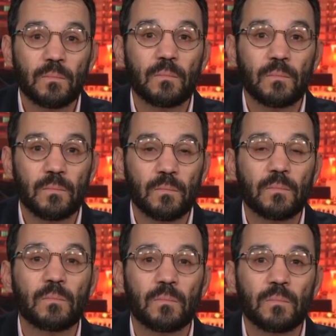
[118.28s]

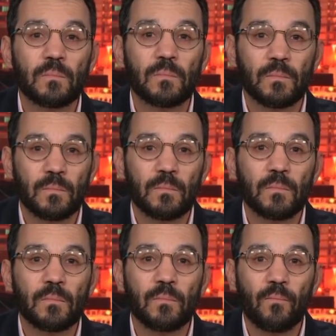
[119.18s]

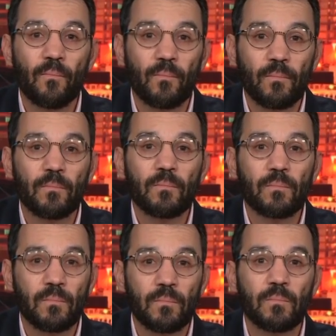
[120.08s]

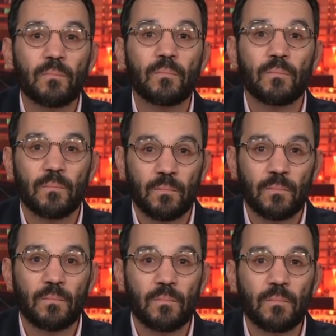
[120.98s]

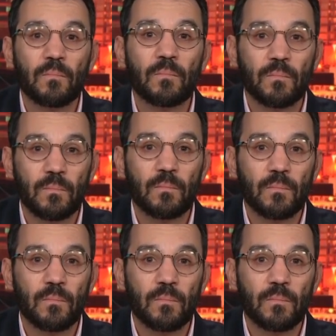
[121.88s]
No words are spoken by the person on screen.